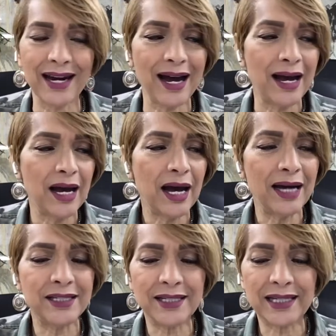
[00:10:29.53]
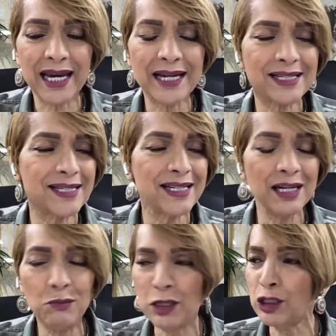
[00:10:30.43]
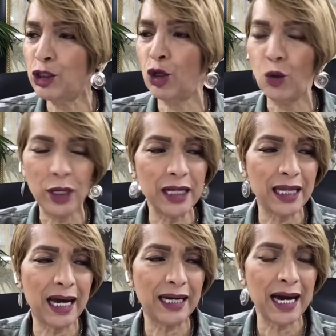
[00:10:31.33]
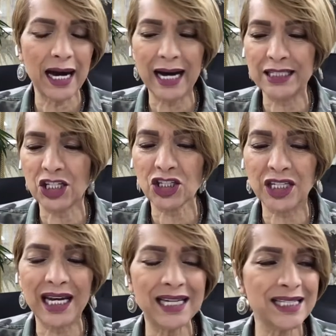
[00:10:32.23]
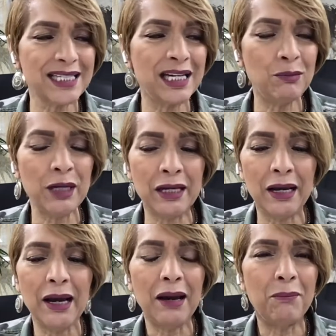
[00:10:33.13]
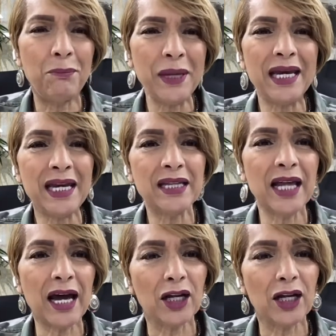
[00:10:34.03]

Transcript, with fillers: I, I just can't see me doing that. I, I just can't see me being that.